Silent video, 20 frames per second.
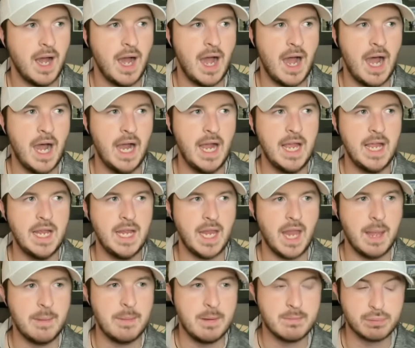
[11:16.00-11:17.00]
I
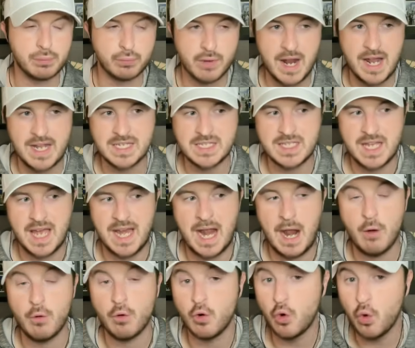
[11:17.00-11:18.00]
am impressed at
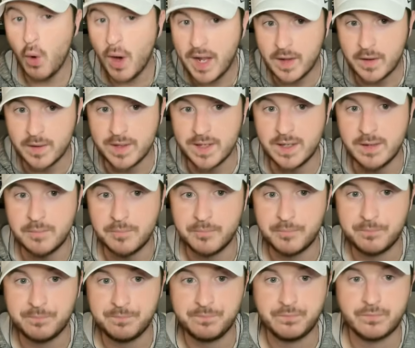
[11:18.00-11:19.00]
how quickly
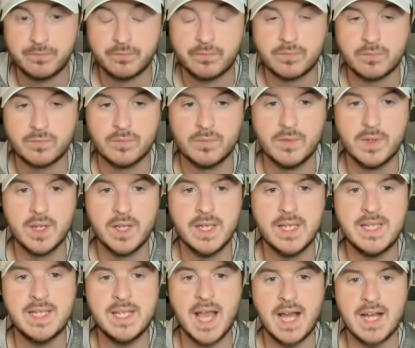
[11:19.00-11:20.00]

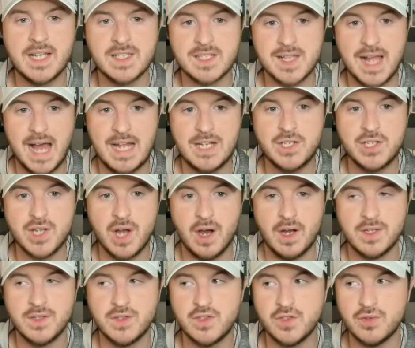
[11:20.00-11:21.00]
he has latched
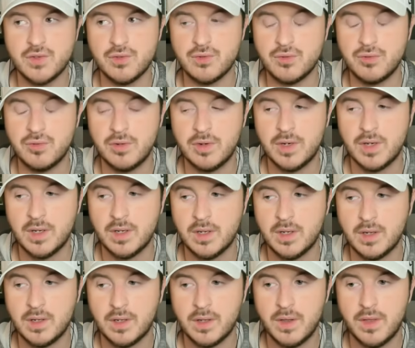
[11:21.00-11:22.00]
on to
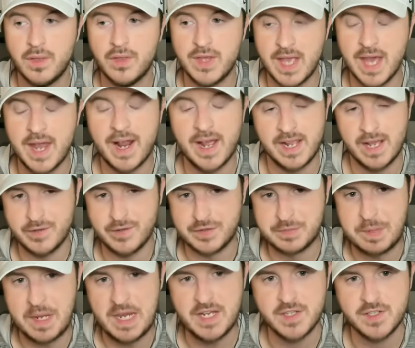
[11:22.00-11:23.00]
the NIL
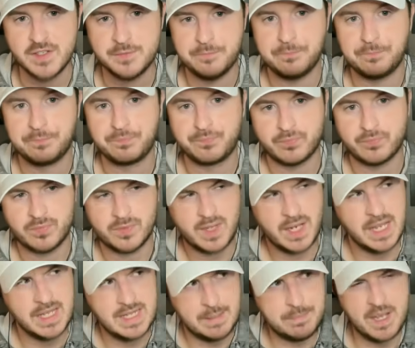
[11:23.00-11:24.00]
space,
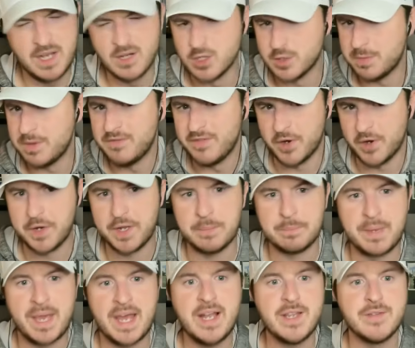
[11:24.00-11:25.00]
and that Baylor's been very
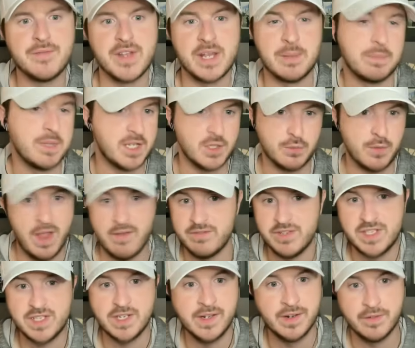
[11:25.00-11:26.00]
competitive in it because we
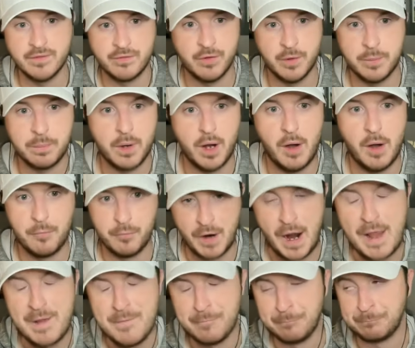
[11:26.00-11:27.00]
haven't seen it in football,
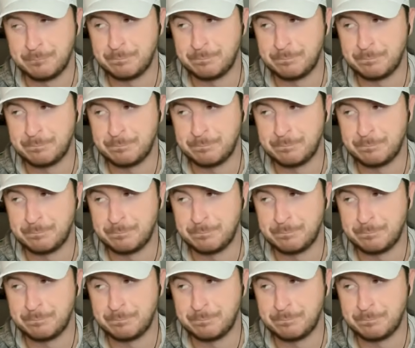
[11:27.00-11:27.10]
right?